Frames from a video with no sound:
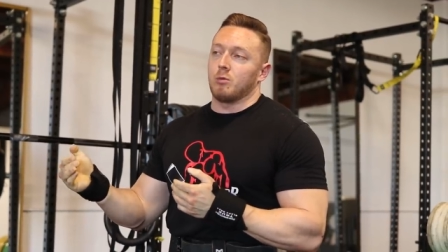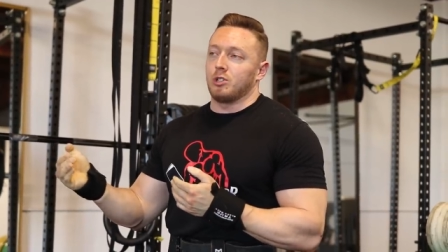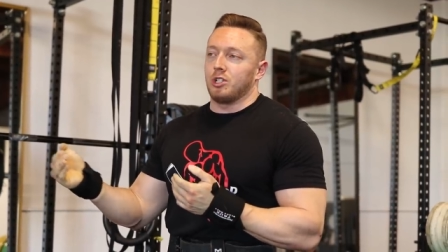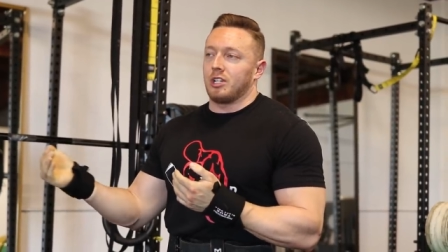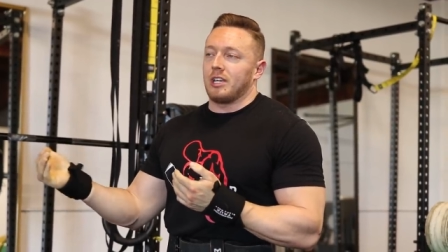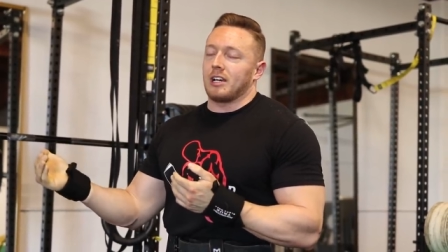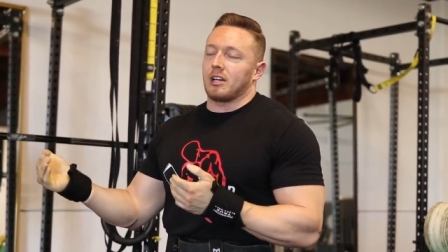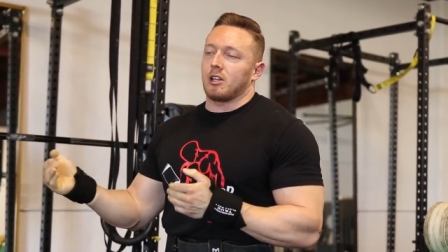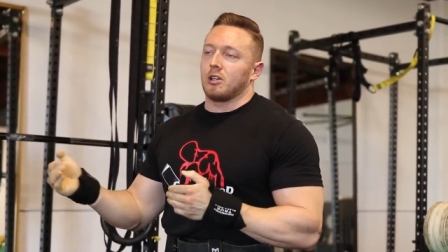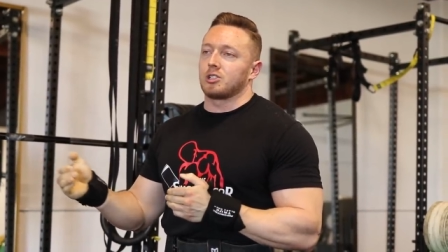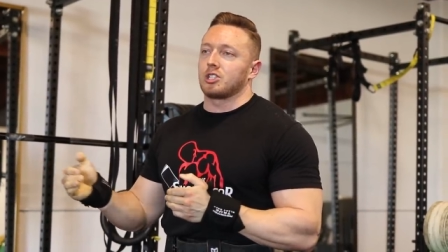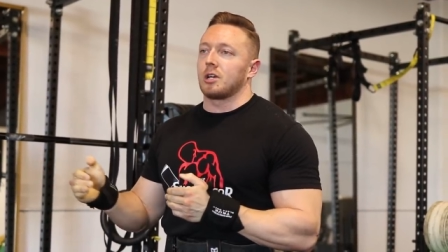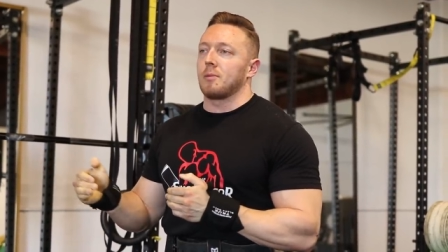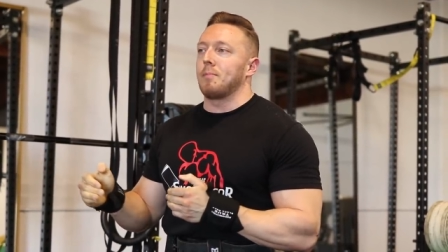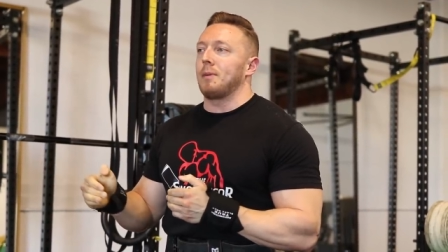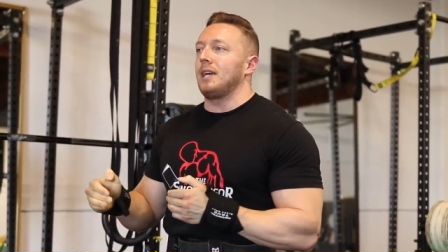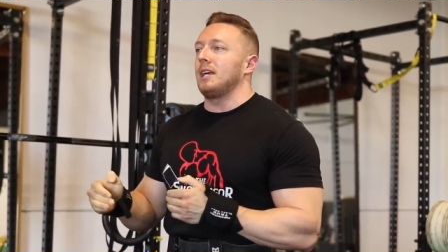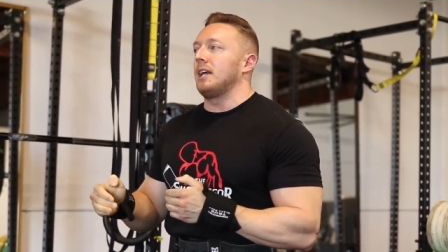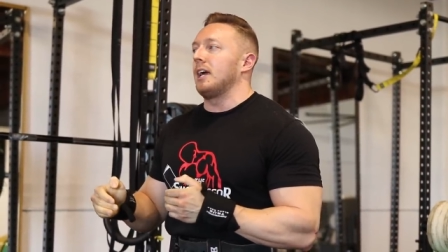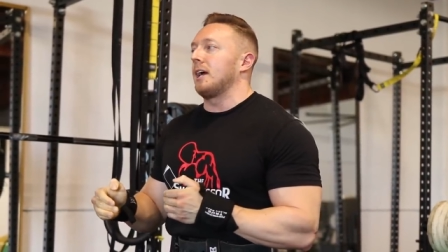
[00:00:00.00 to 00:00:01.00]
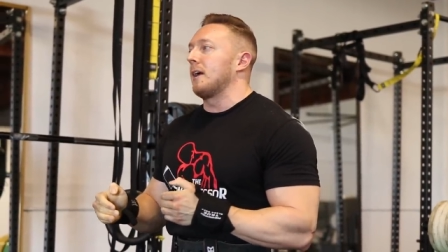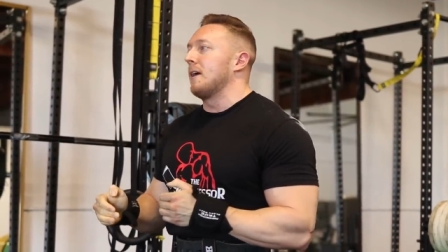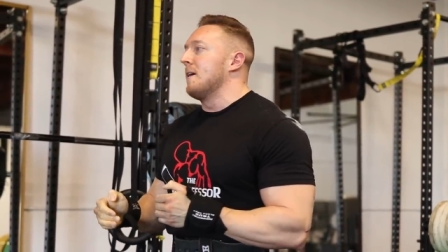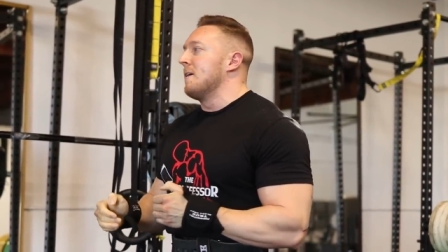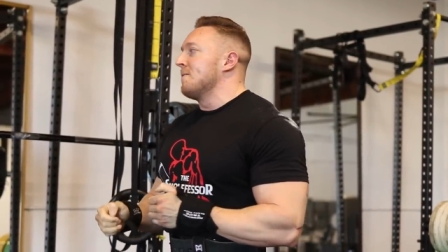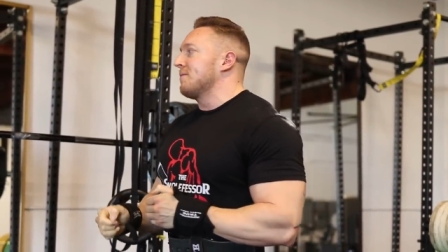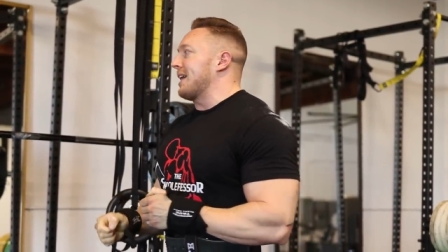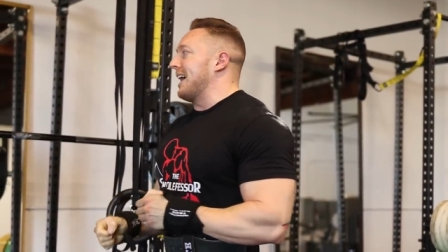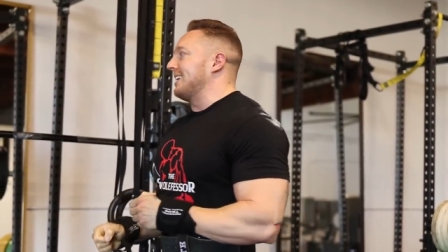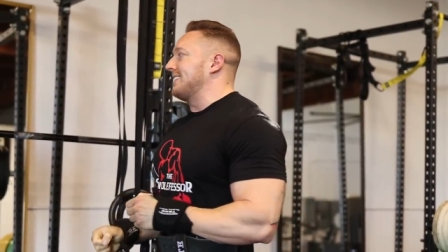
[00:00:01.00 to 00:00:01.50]
when you get close to competing,
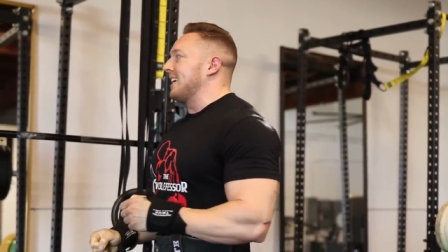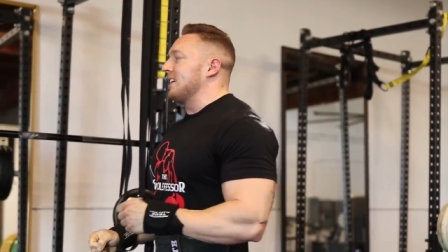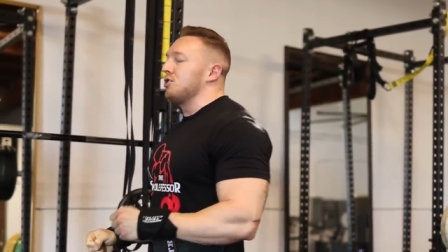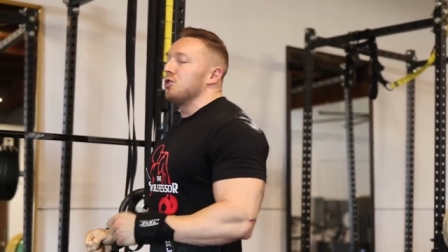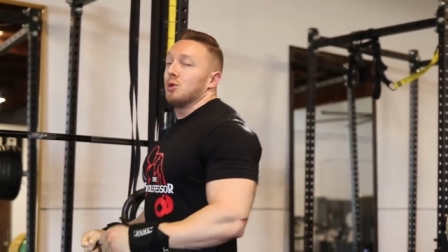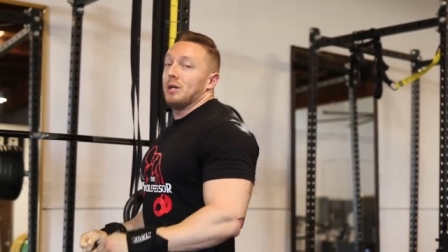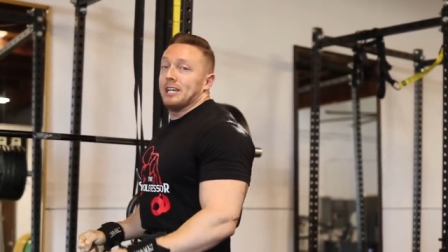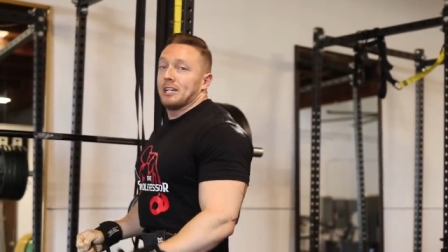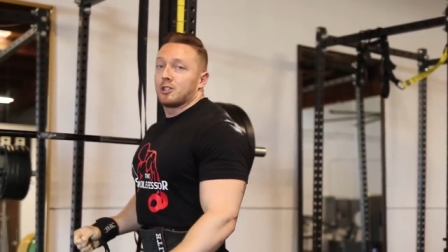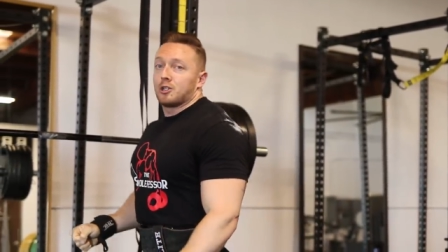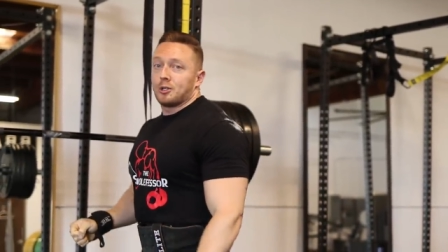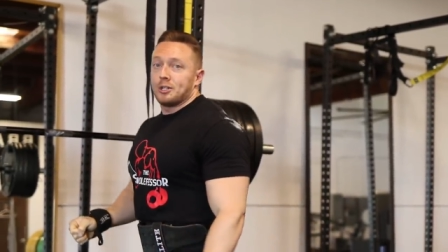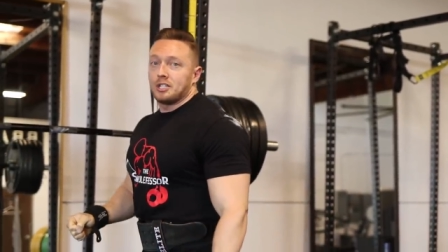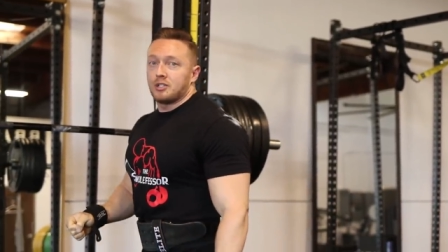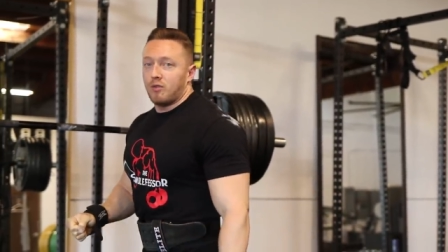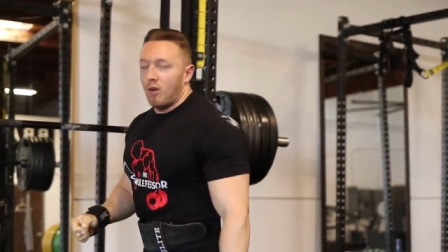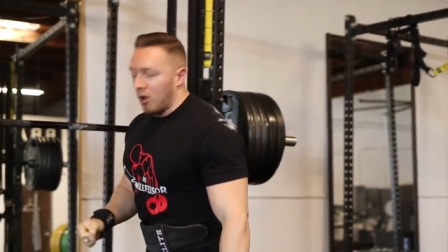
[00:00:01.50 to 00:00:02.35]
I tend to increase